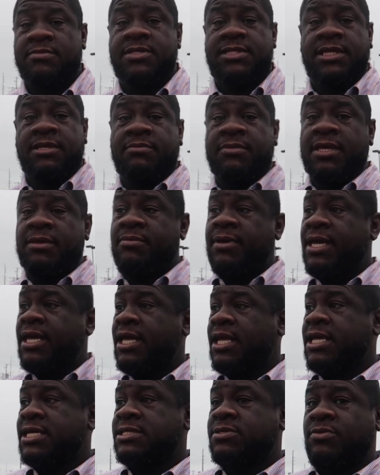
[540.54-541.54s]
come see me,
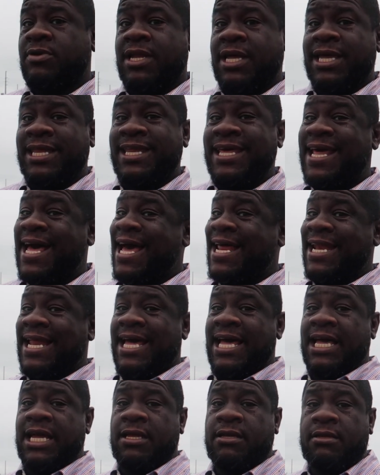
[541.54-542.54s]
man. Guess what? I got that
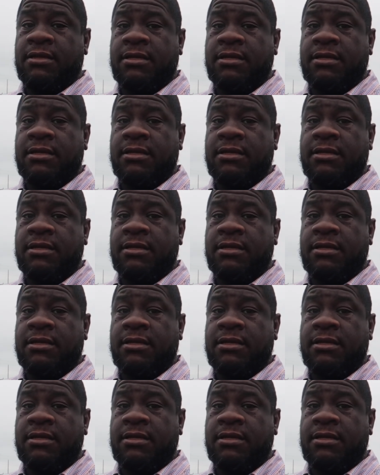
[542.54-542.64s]
Highline.